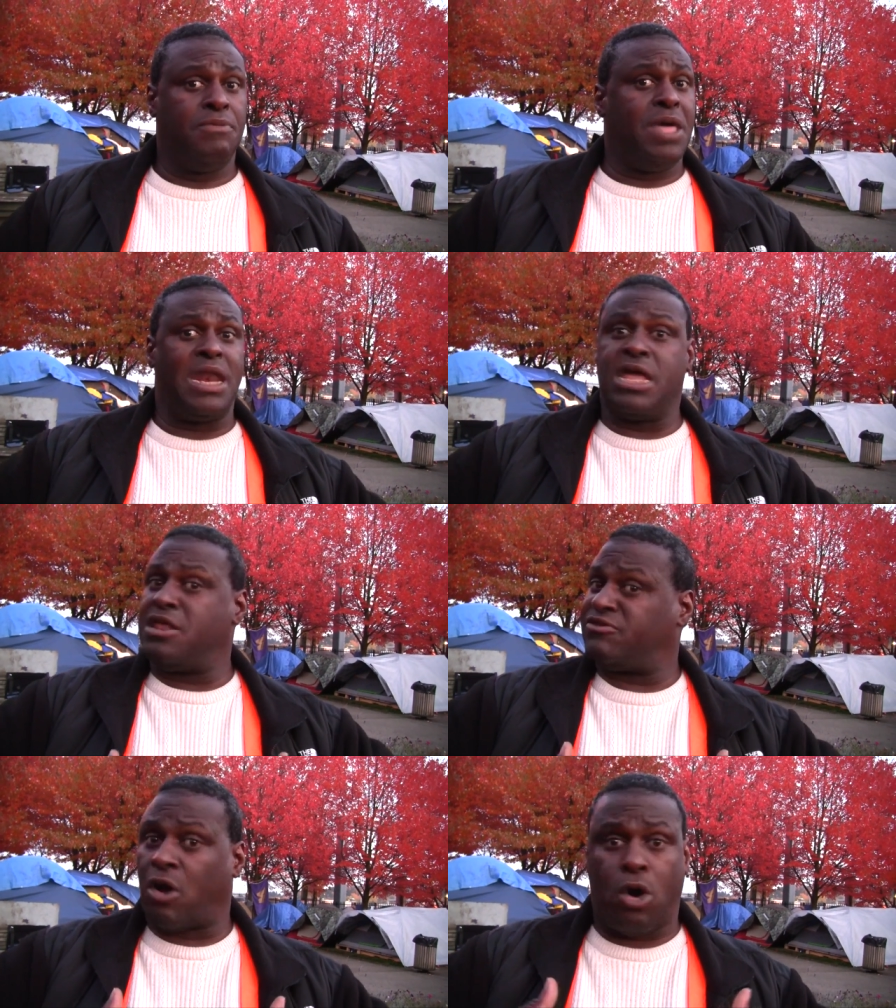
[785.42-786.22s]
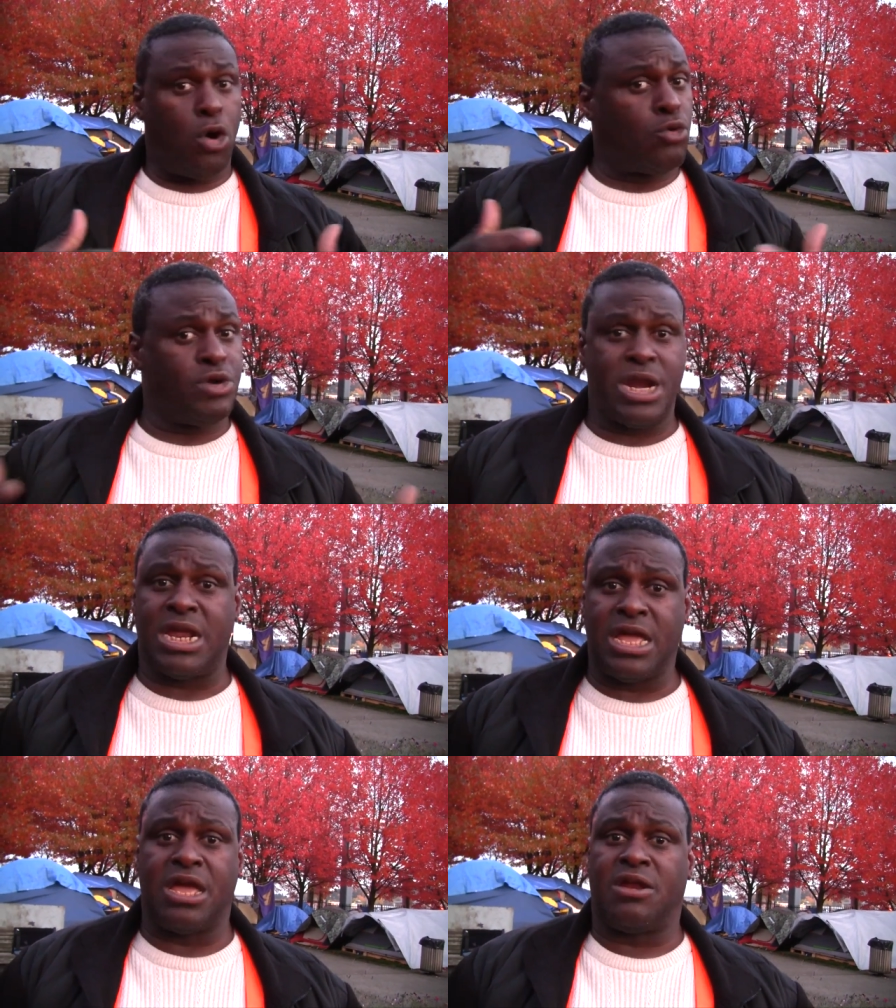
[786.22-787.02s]
that it is
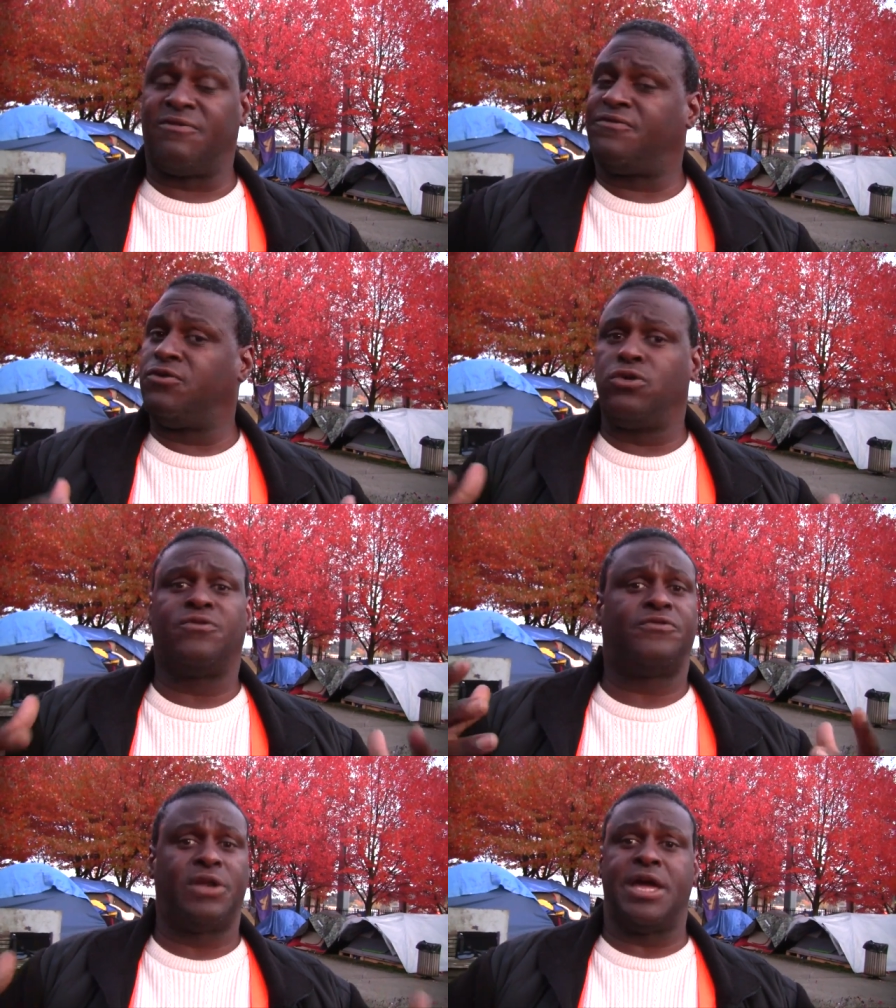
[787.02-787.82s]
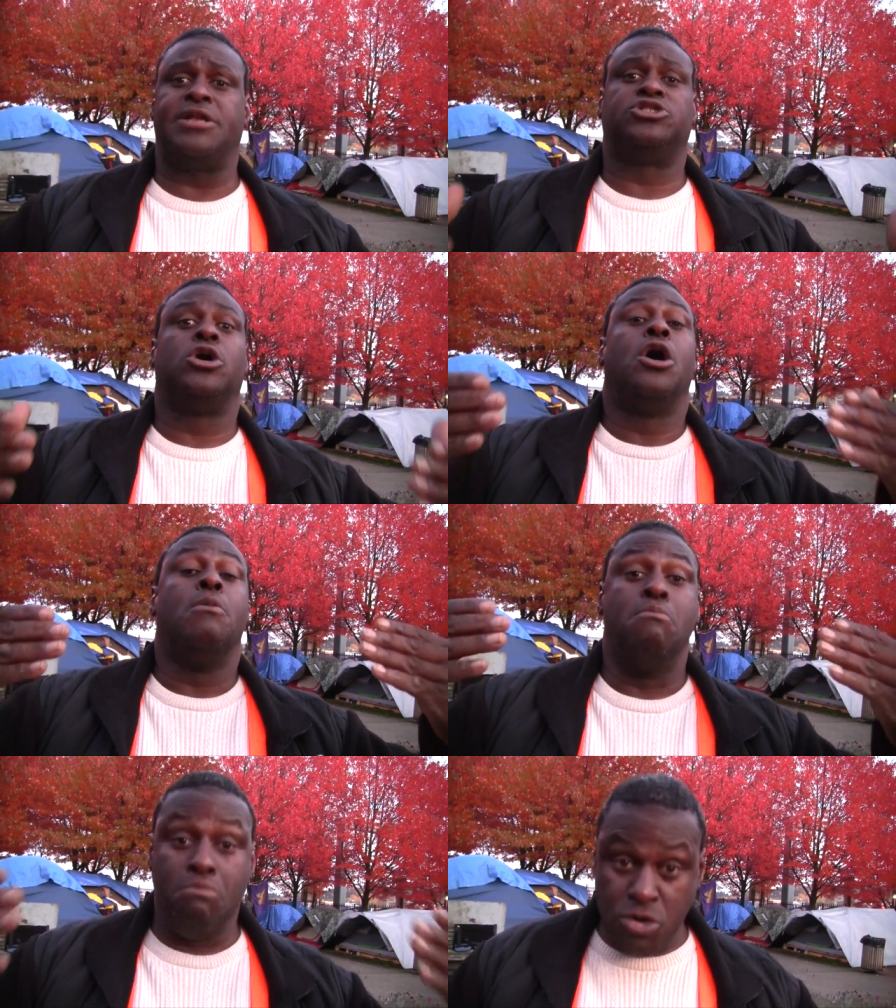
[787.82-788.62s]
already in a full-fledged
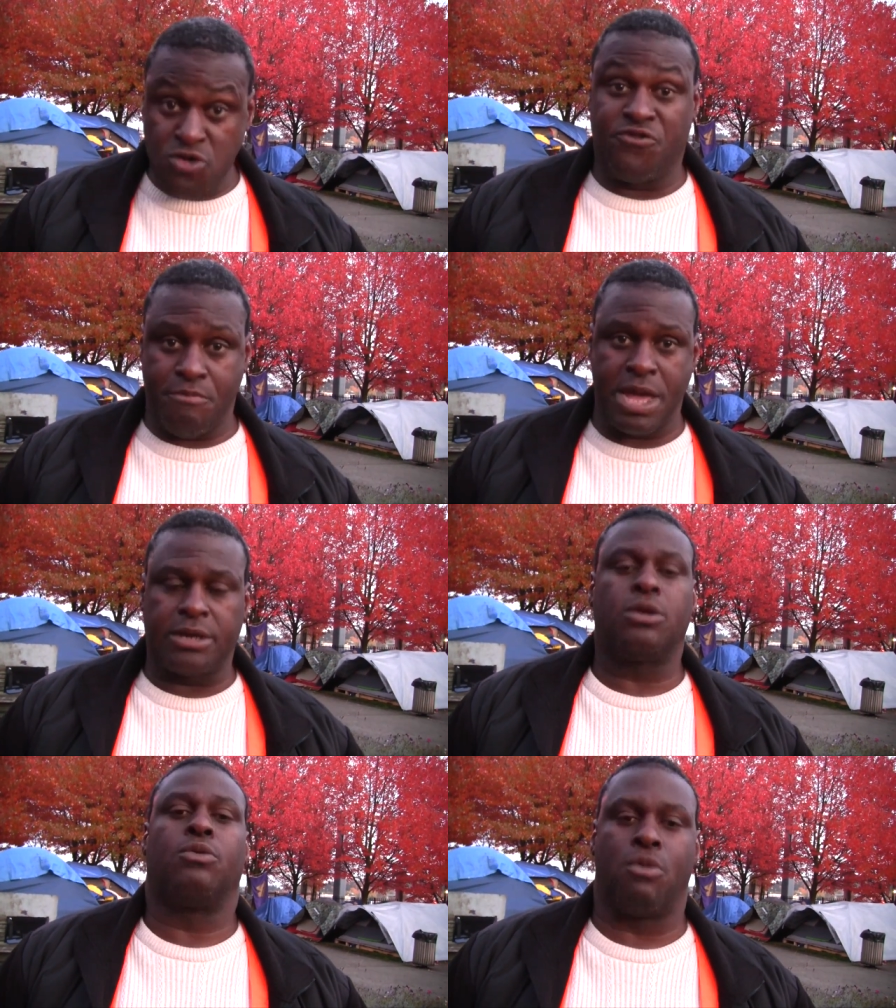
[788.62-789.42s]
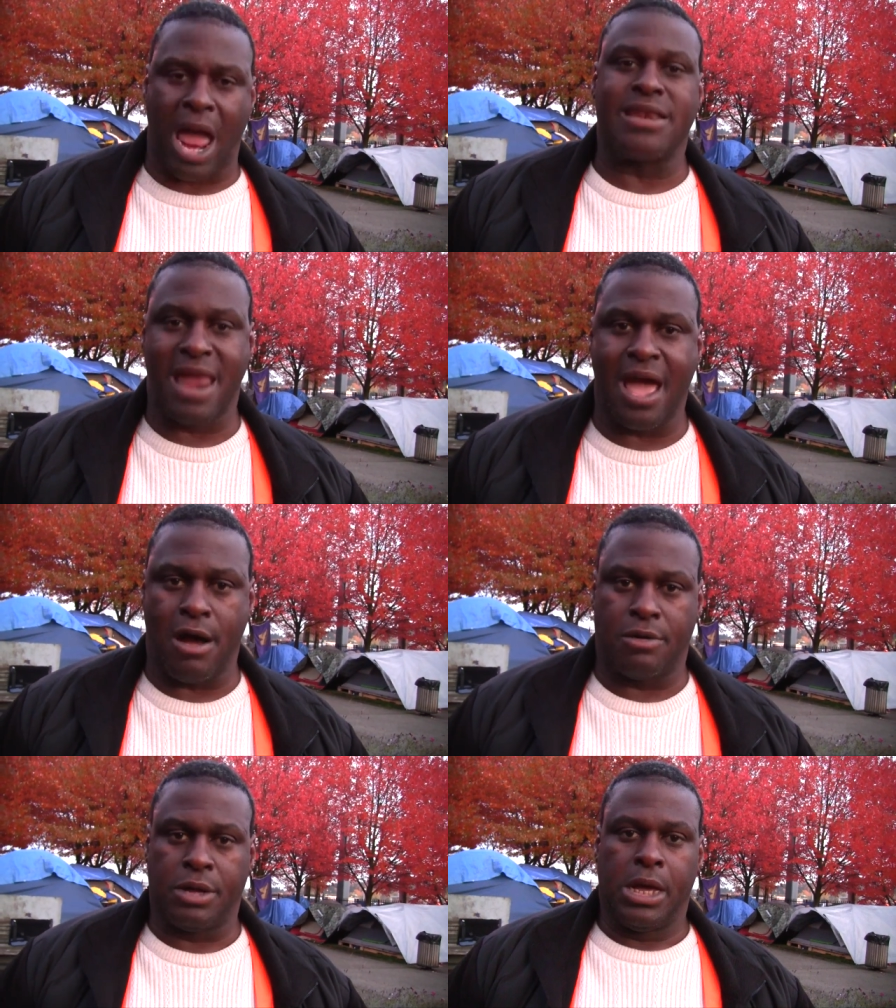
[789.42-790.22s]
movement right now